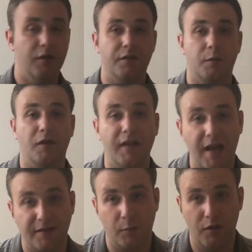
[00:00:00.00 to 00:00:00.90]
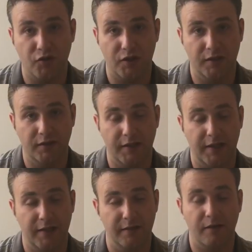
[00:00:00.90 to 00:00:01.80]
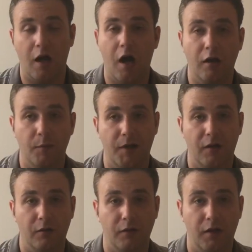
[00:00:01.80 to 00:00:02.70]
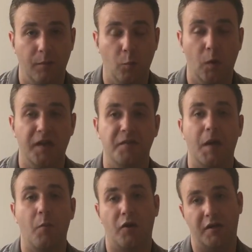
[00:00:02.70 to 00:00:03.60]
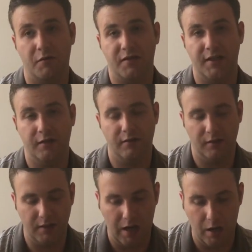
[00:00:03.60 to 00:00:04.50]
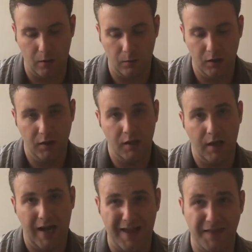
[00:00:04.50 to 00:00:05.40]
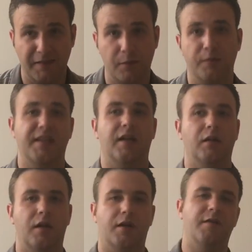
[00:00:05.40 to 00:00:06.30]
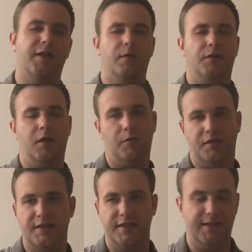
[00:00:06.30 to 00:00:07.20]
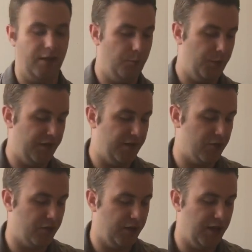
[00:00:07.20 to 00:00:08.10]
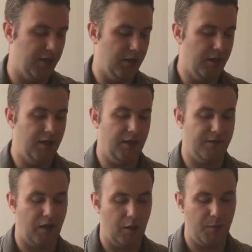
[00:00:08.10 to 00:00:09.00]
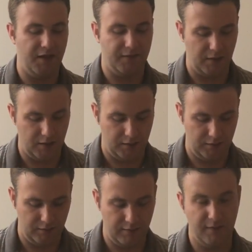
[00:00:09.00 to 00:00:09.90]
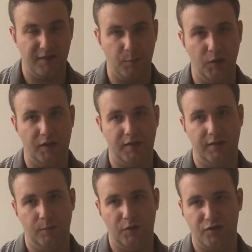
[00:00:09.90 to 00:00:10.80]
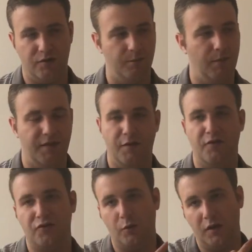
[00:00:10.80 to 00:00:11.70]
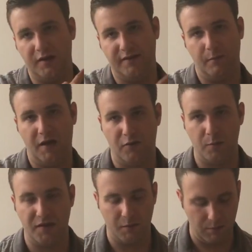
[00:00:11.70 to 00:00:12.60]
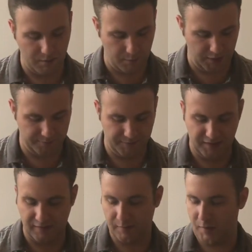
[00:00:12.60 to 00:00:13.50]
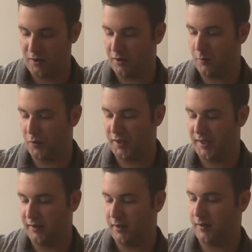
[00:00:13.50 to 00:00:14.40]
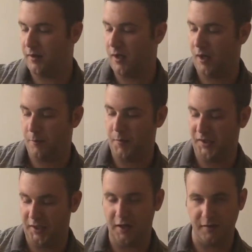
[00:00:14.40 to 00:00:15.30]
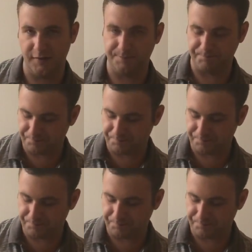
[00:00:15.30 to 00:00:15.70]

So our last question is all about what is my morning routine. Now, I think this will take a longer video to go into detail, but essentially it's all based on this book, which the original one is in my room at the moment, but this is Miracle Morning Millionaires.